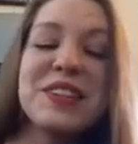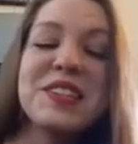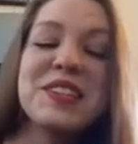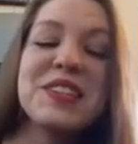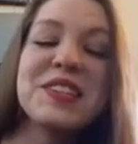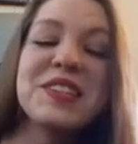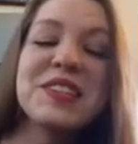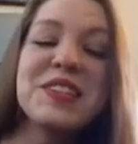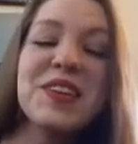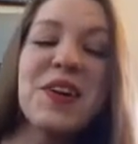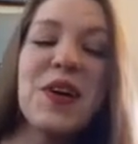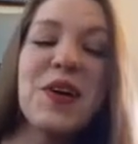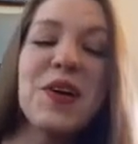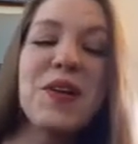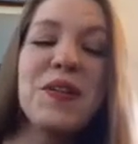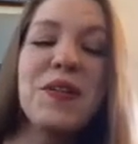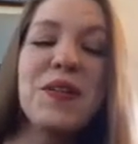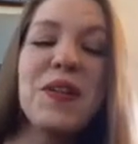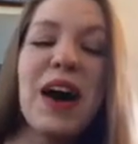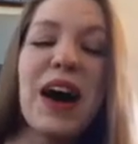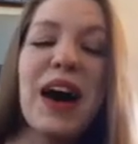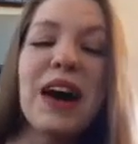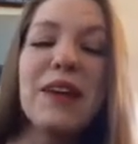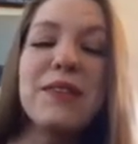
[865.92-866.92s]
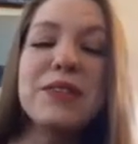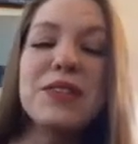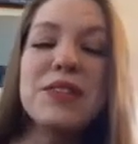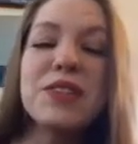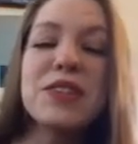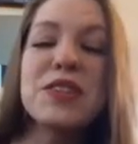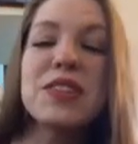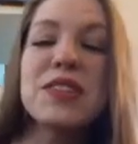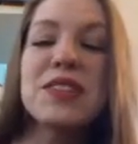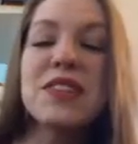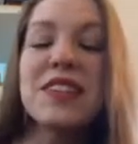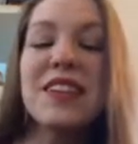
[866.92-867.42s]
So I was
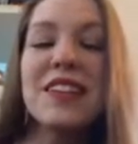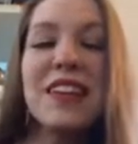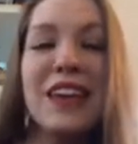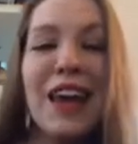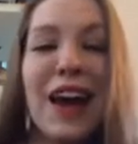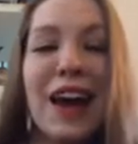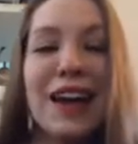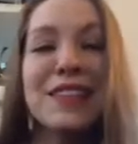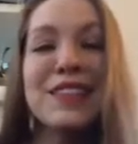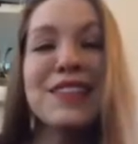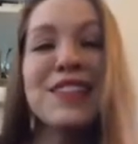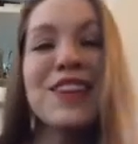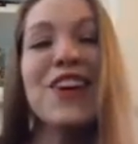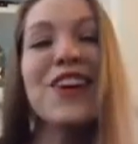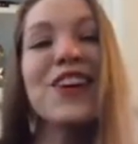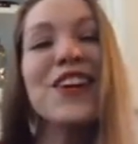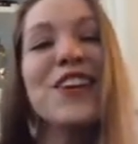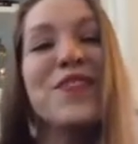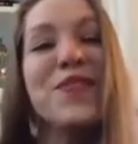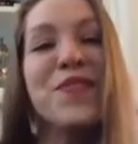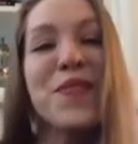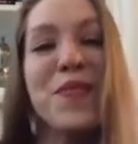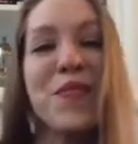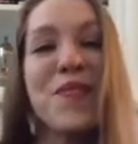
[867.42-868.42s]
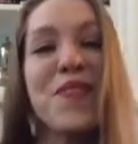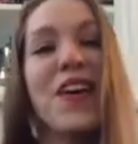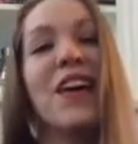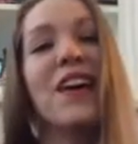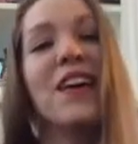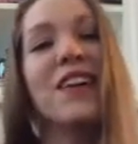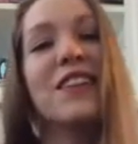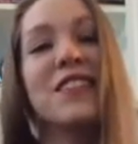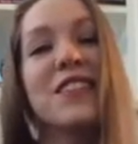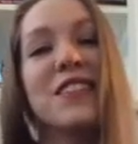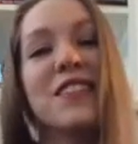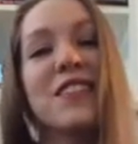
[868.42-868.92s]
just, it started from
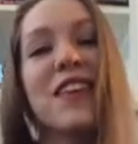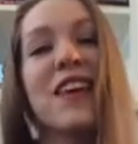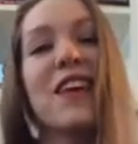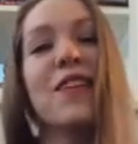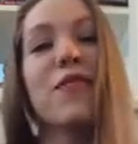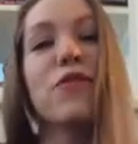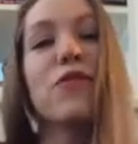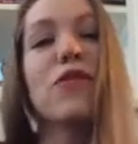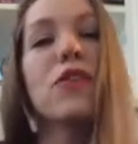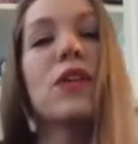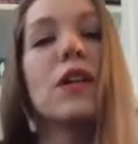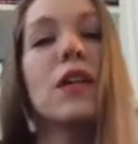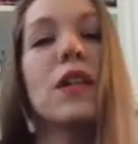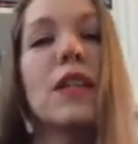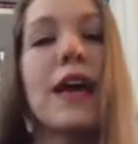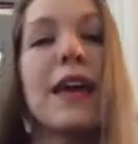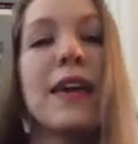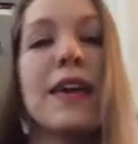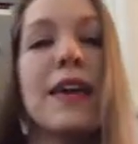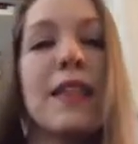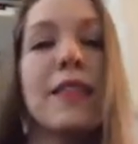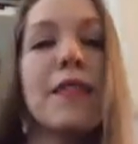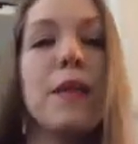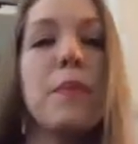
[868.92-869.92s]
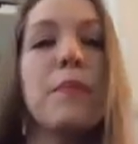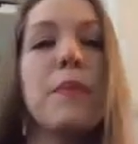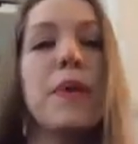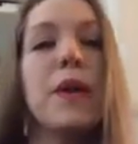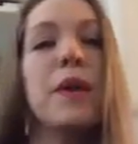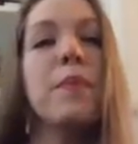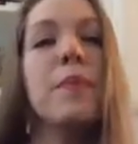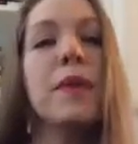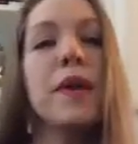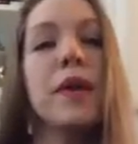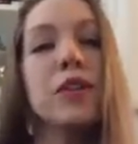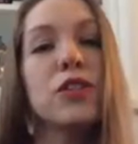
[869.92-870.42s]
there, just like really liking the
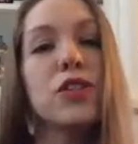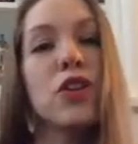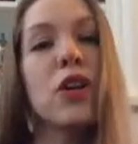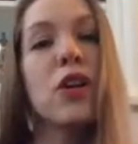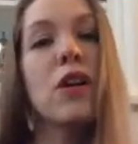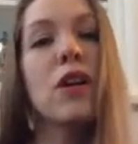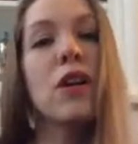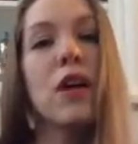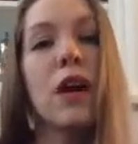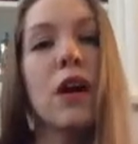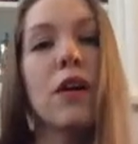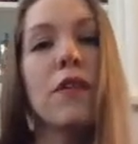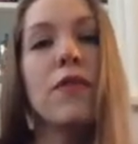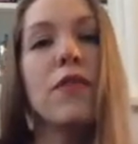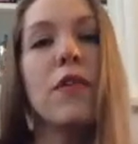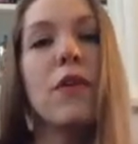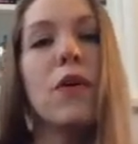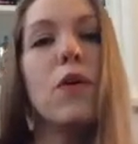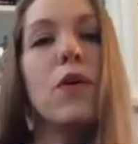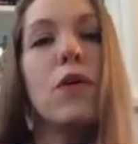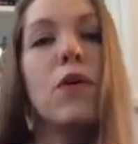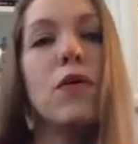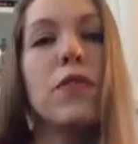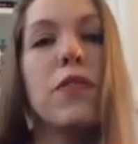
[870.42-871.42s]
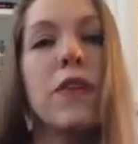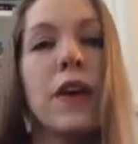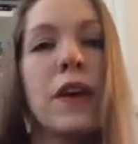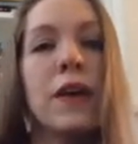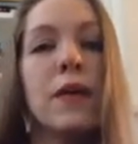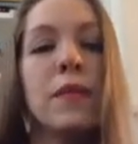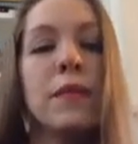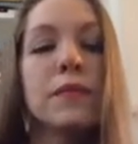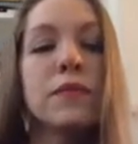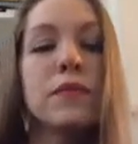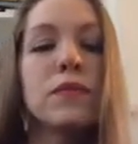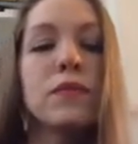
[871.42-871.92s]
big picture of the whole
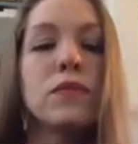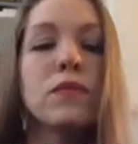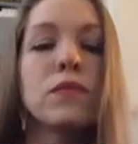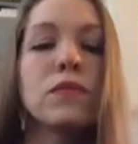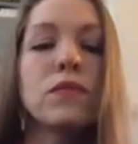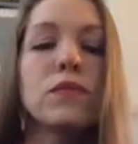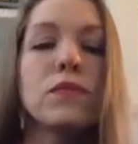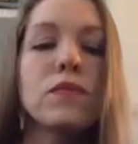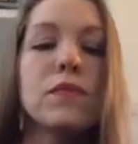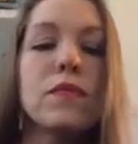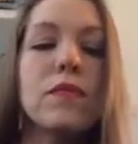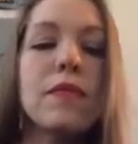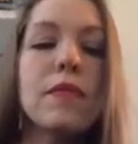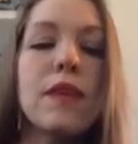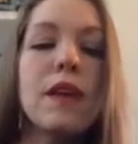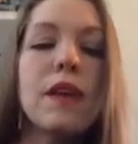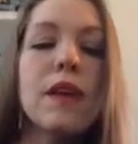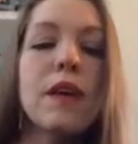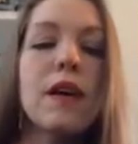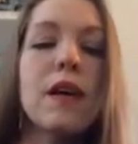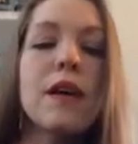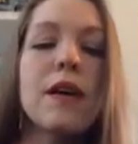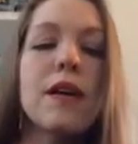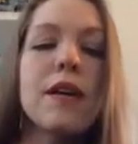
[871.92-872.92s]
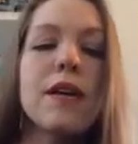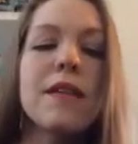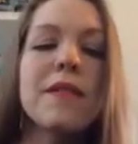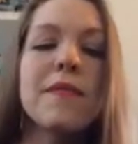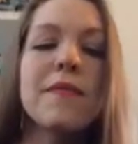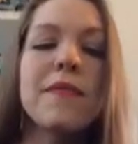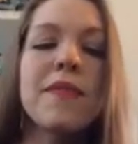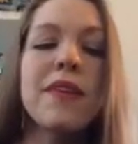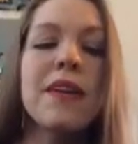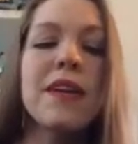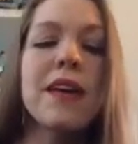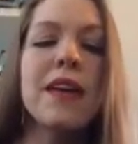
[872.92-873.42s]
thing.
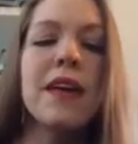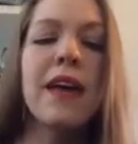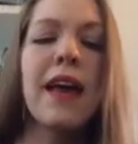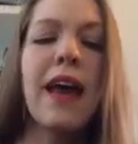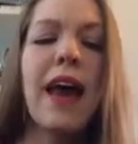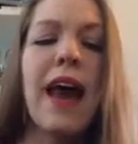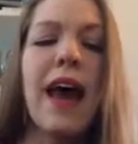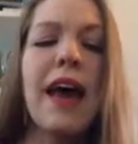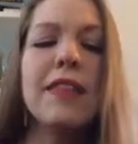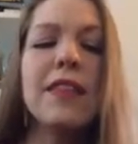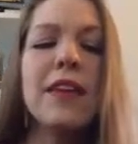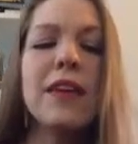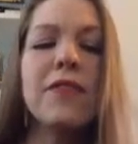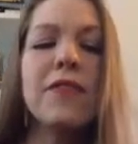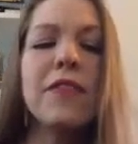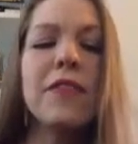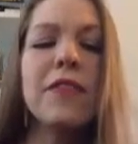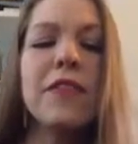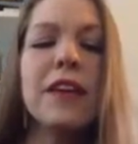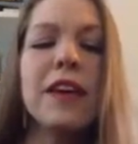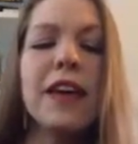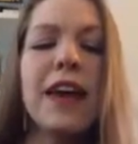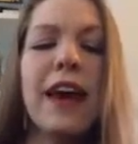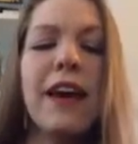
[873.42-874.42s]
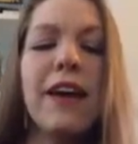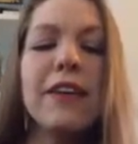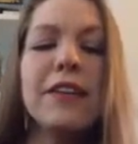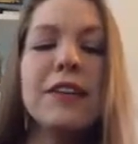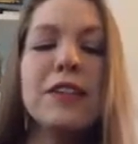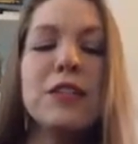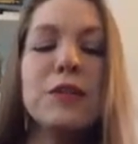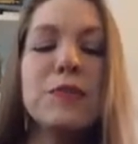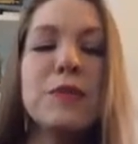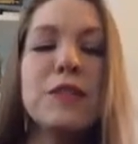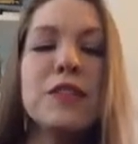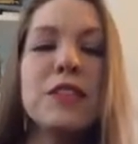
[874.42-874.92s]
And then for the
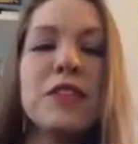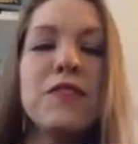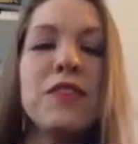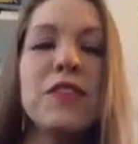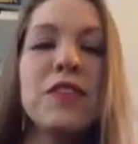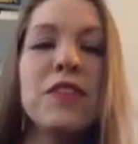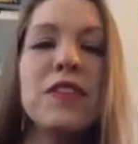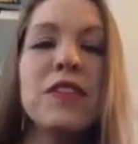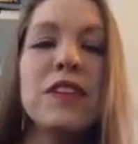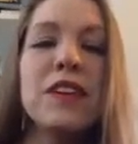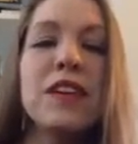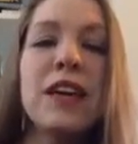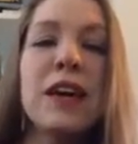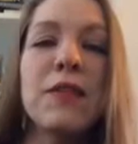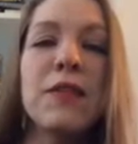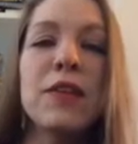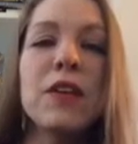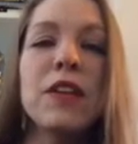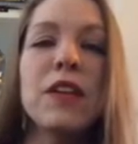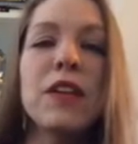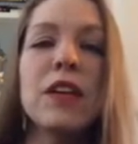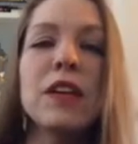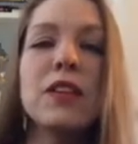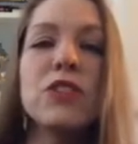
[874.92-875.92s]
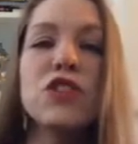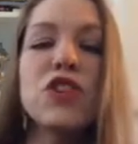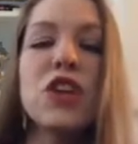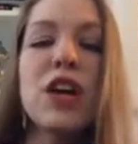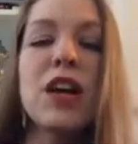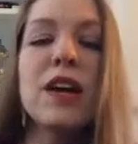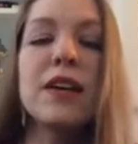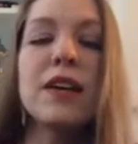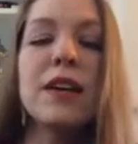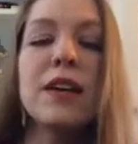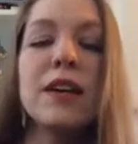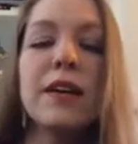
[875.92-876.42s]
character specifically, I really
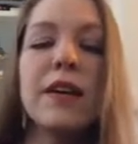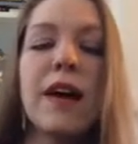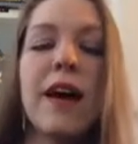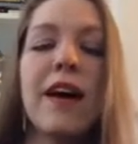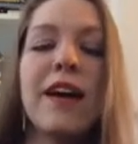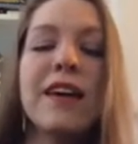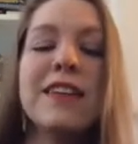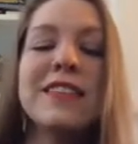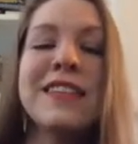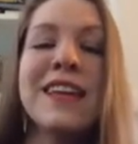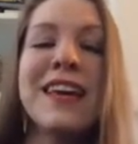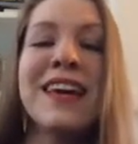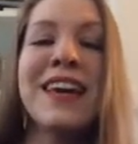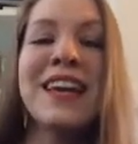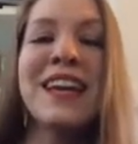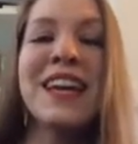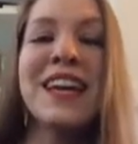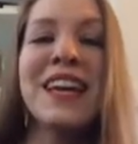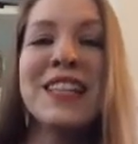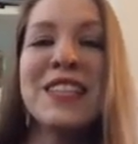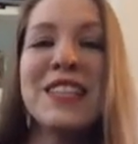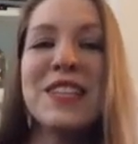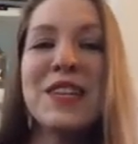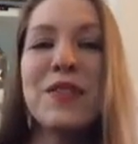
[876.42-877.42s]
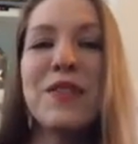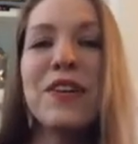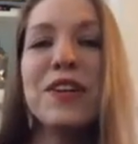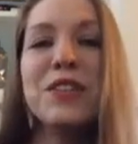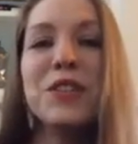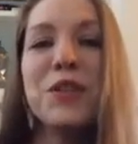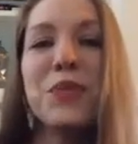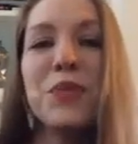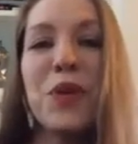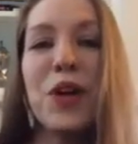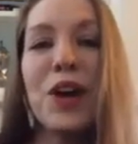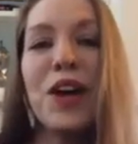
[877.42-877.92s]
try to take into
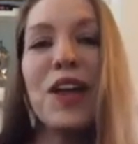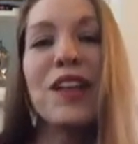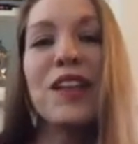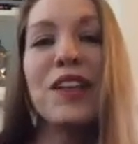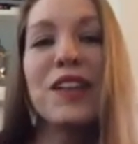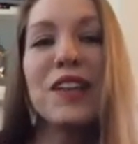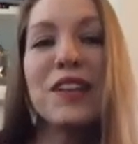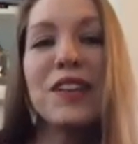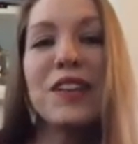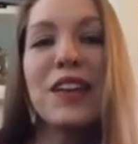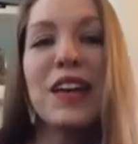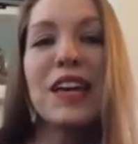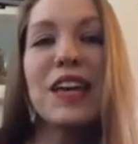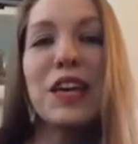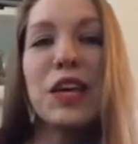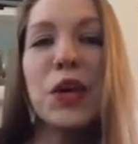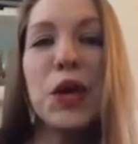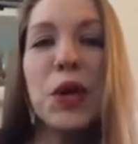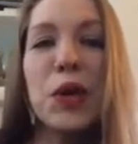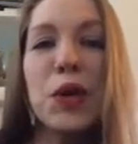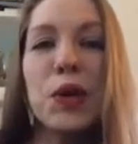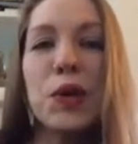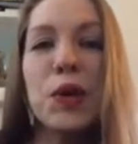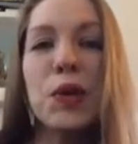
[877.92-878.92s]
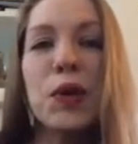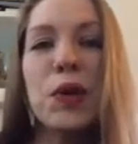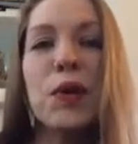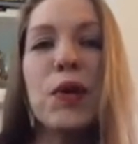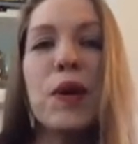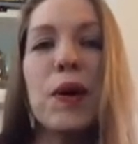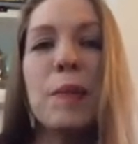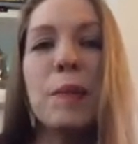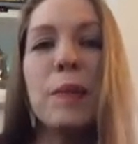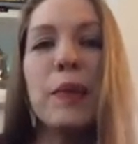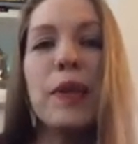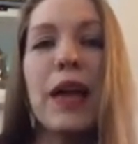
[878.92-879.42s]
consideration what like you
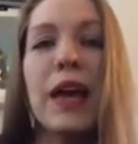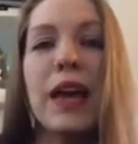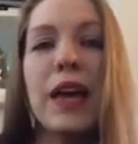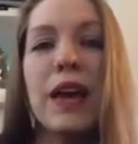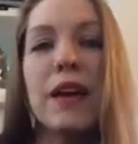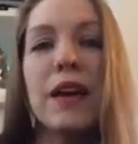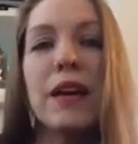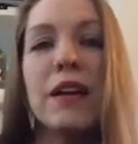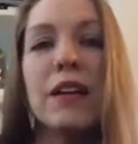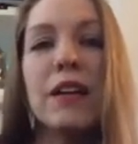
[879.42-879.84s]
and Blake,